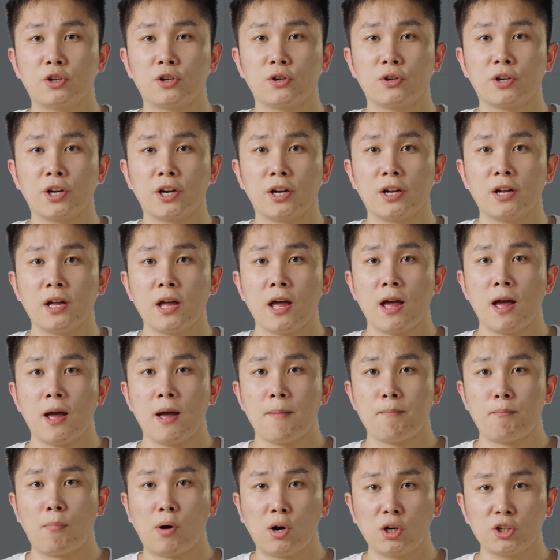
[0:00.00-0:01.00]
to the
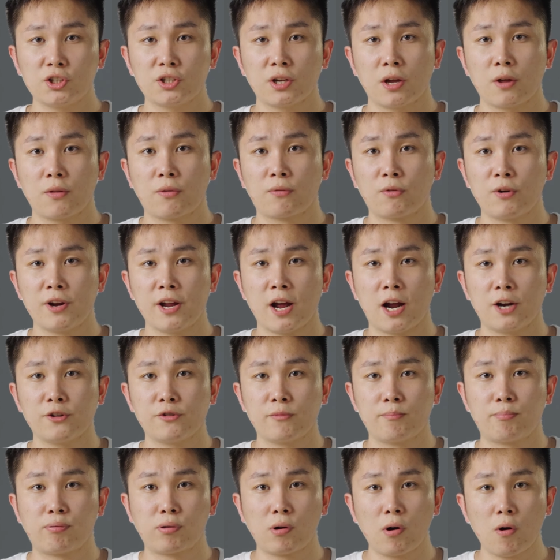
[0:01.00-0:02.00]
Mars
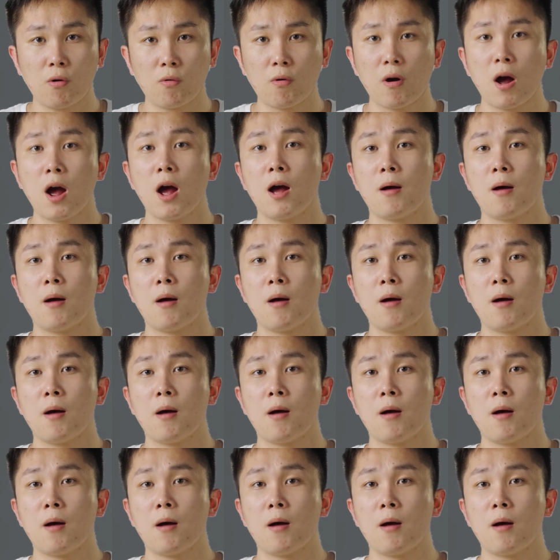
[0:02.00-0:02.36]
300 Pro,